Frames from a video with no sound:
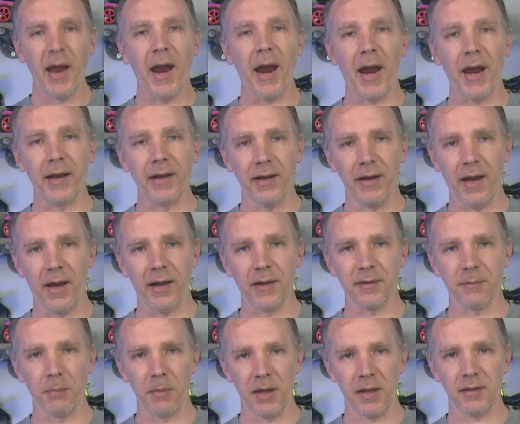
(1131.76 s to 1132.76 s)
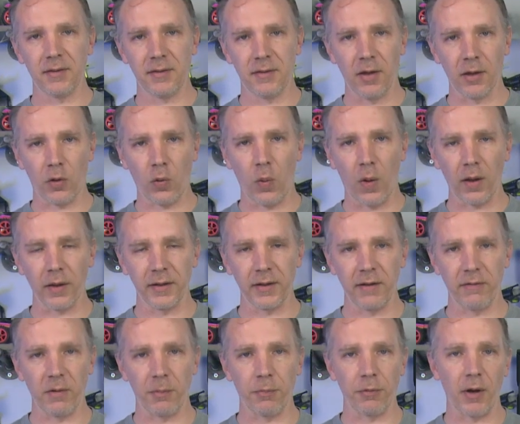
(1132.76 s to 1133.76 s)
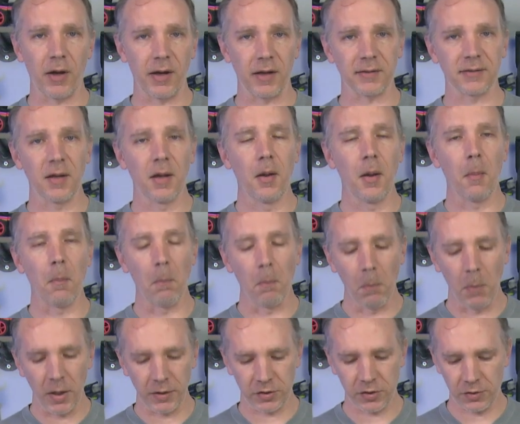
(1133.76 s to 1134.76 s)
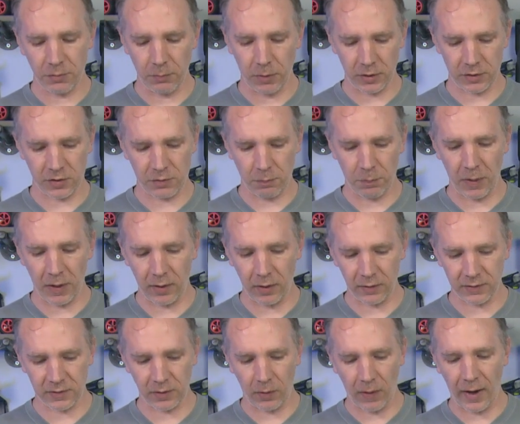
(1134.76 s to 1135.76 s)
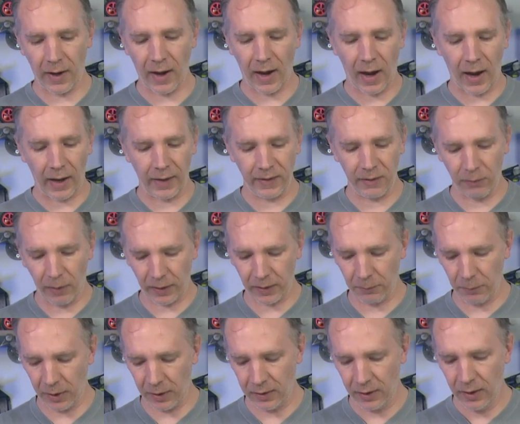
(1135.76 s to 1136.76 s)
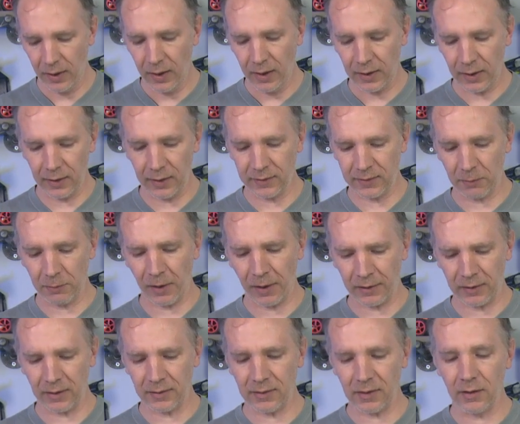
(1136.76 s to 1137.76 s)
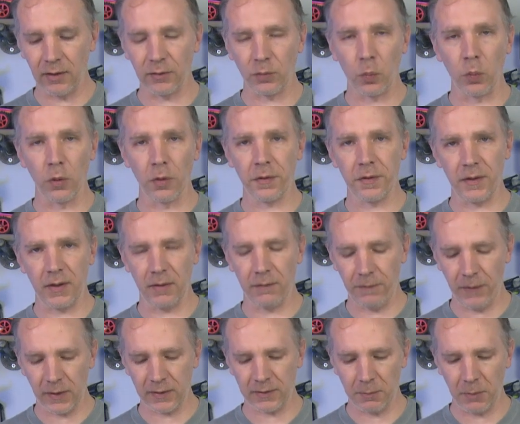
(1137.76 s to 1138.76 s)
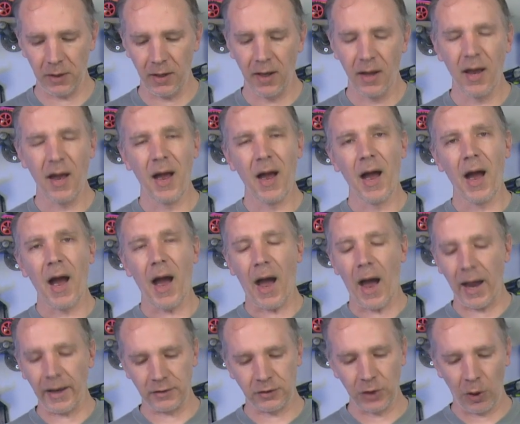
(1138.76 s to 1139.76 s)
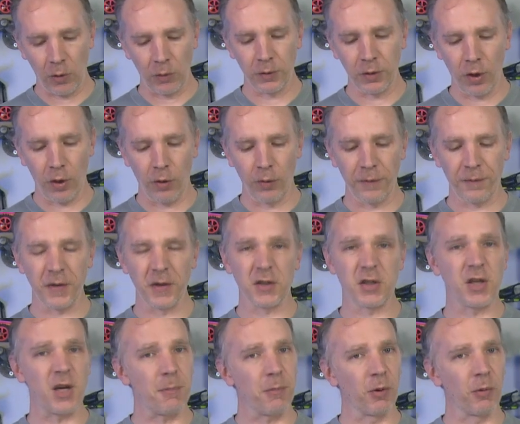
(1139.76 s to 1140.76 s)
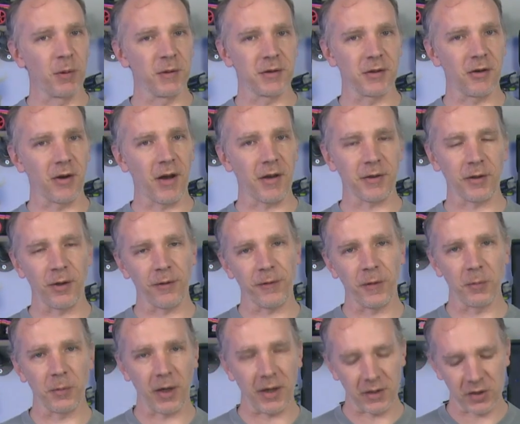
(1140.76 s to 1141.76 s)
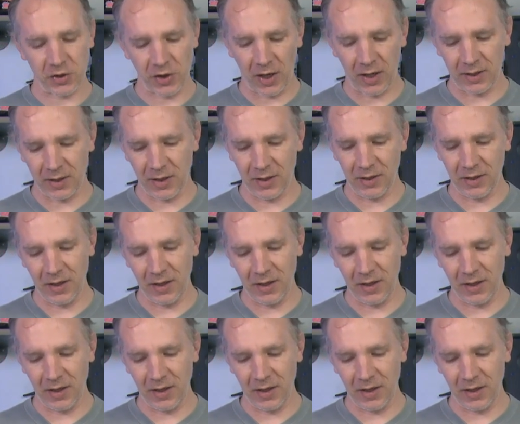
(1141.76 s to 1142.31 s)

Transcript: and has made the quality of the products much, much better. So I highly recommend getting something like this. It is worth the investment. I don't know if the cheaper ones that are out there from like China and